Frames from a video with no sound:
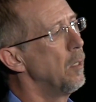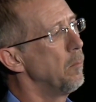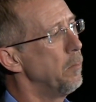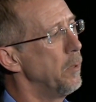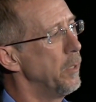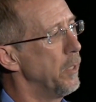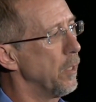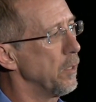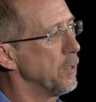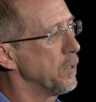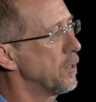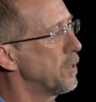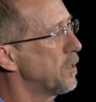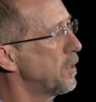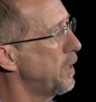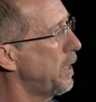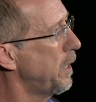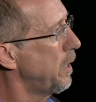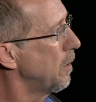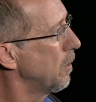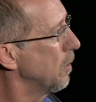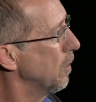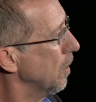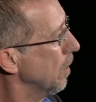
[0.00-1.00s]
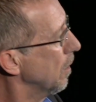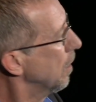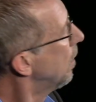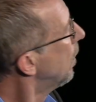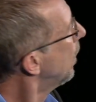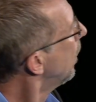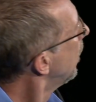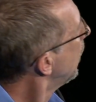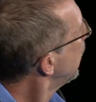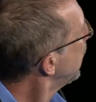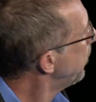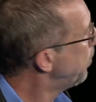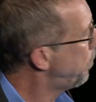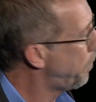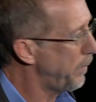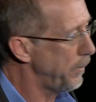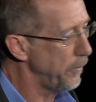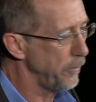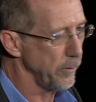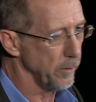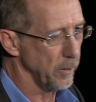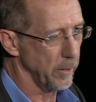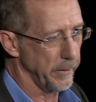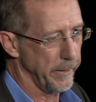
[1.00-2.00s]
but on single imperial